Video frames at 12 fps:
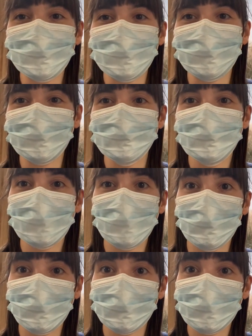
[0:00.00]
is
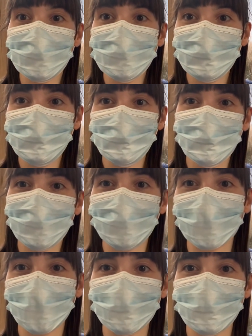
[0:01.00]
about 8 in the
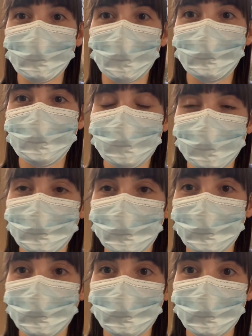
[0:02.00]
morning and I'm off to see
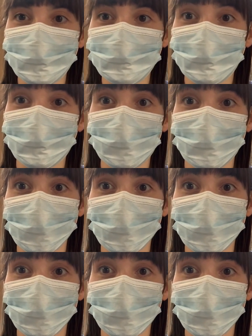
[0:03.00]
who is hopefully my